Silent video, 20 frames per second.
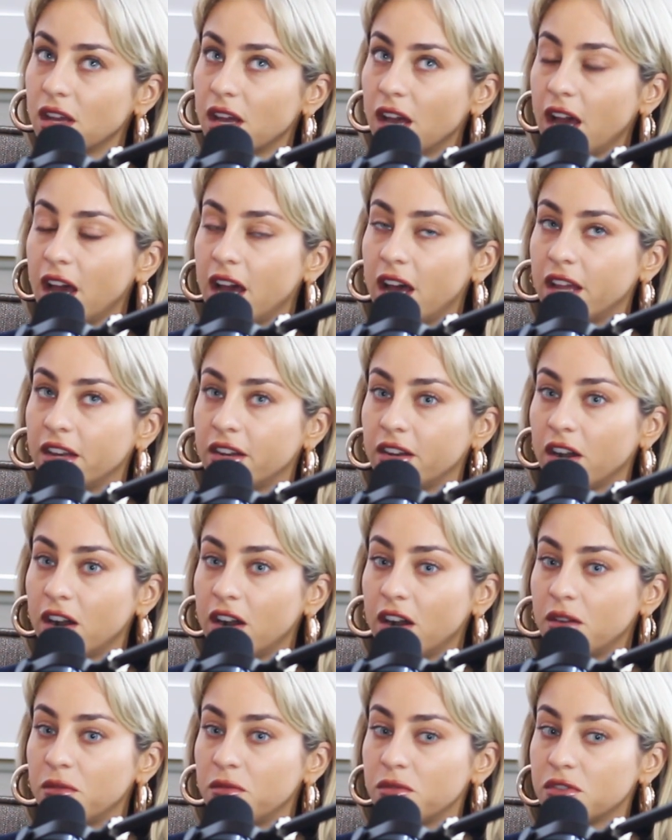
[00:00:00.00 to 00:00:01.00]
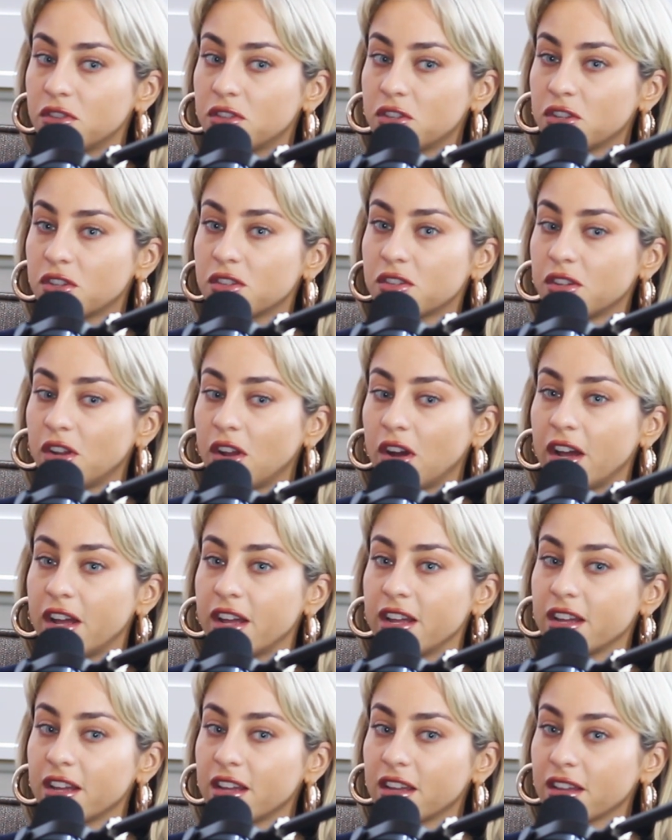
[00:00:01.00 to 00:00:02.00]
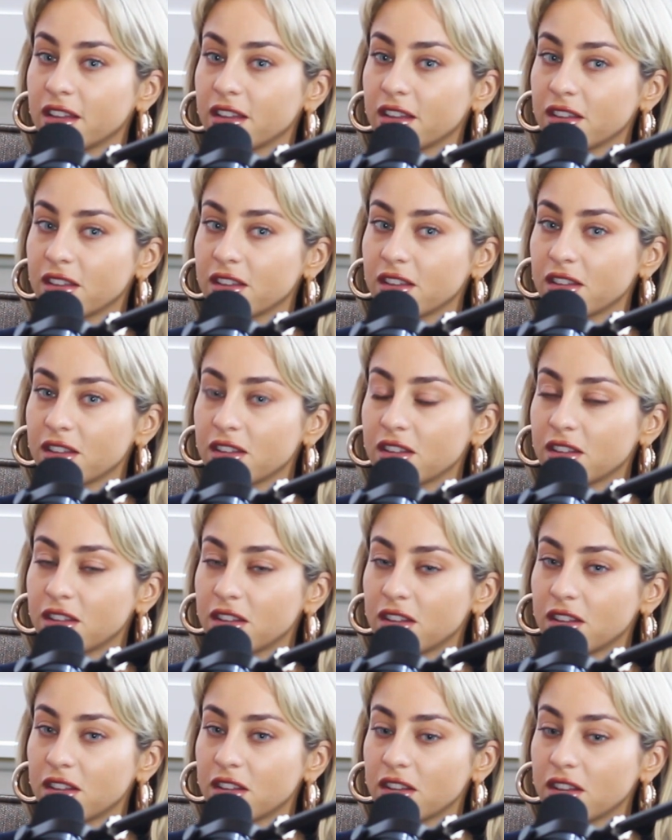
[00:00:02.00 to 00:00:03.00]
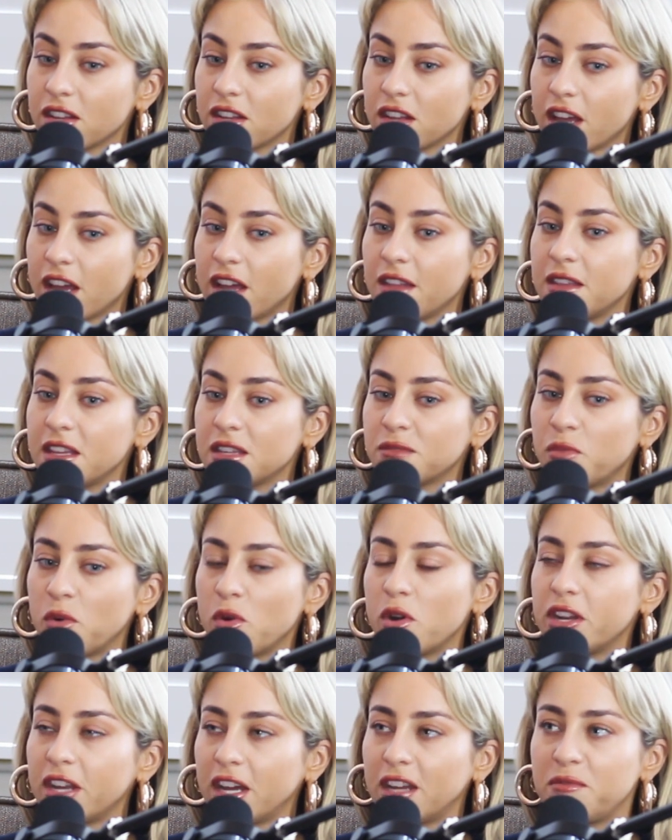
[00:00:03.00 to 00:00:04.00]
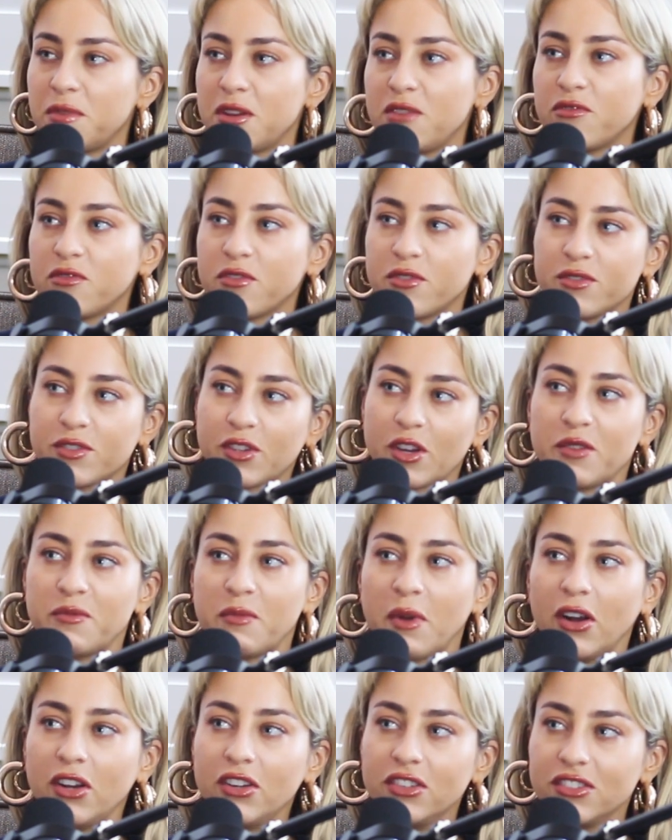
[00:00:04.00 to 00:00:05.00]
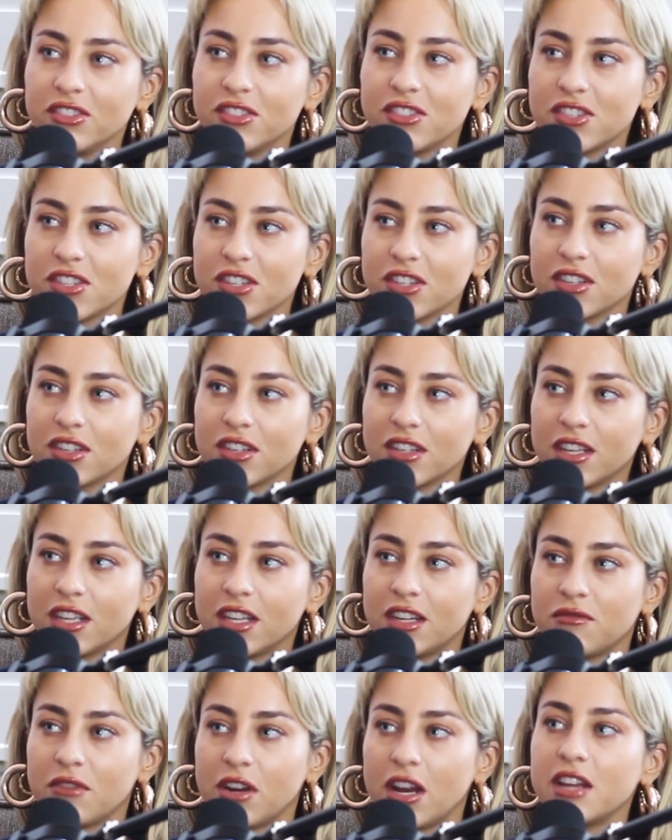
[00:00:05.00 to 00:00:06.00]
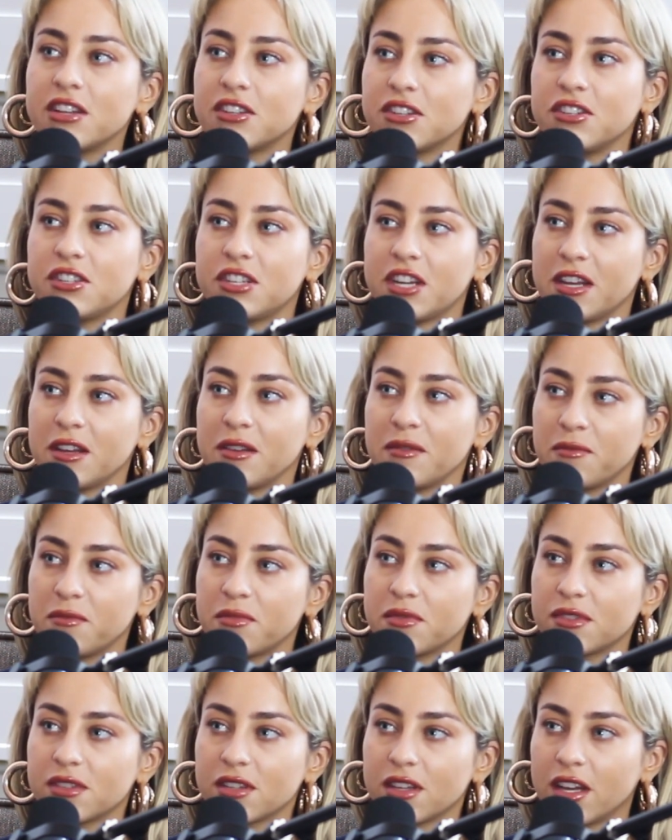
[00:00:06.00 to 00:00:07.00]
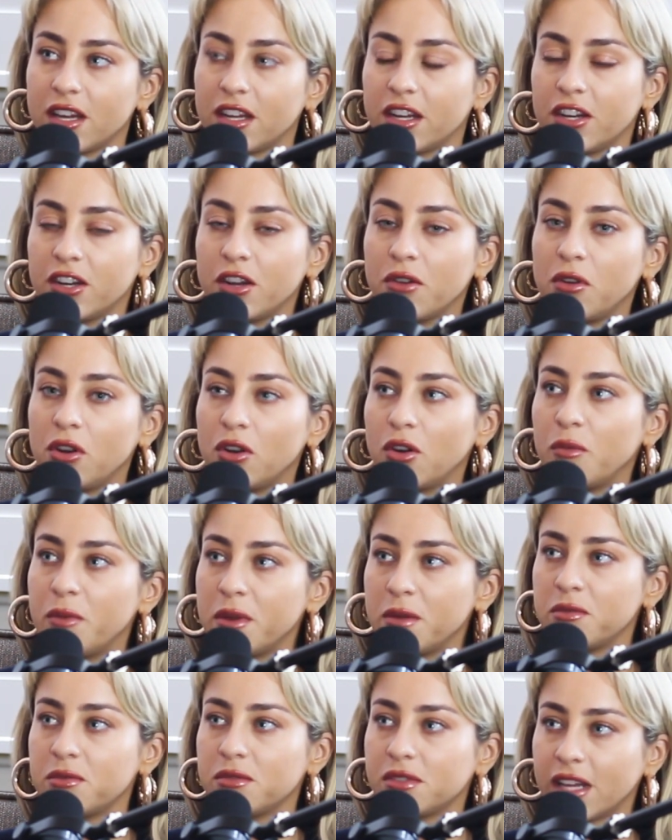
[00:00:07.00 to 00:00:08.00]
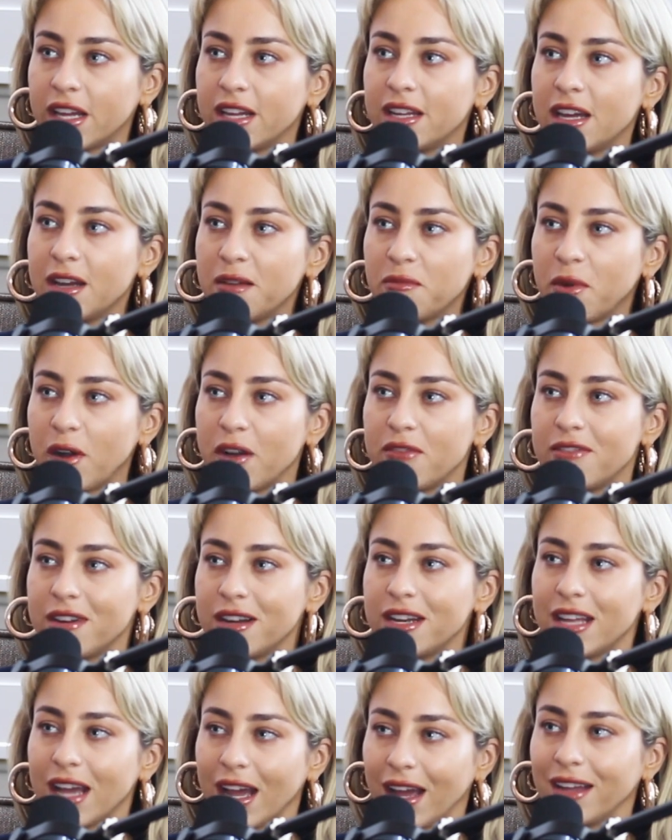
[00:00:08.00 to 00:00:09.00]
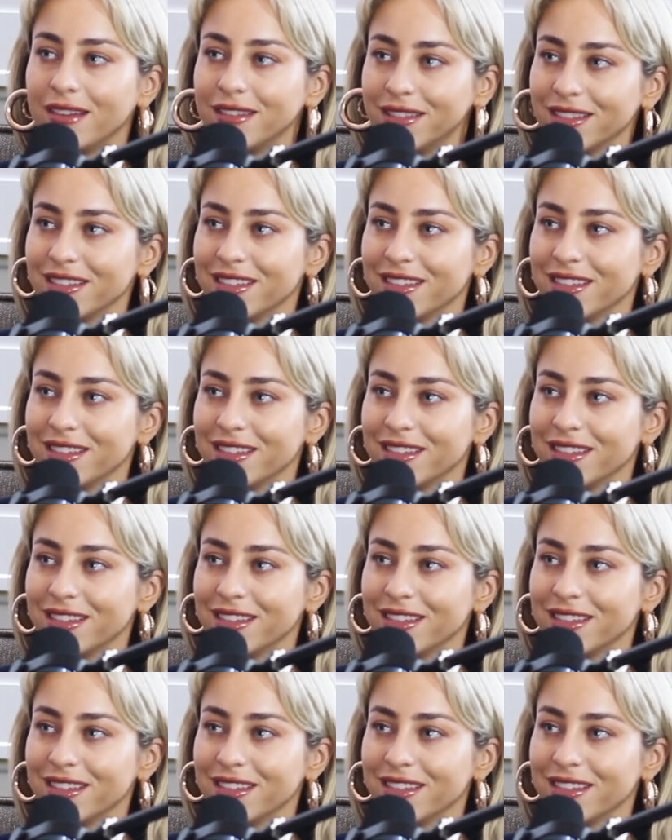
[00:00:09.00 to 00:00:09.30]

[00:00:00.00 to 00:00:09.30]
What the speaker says: and I was just like, at this point, I'd been through so much in relationships, and I know a lot of people say that, but I really had.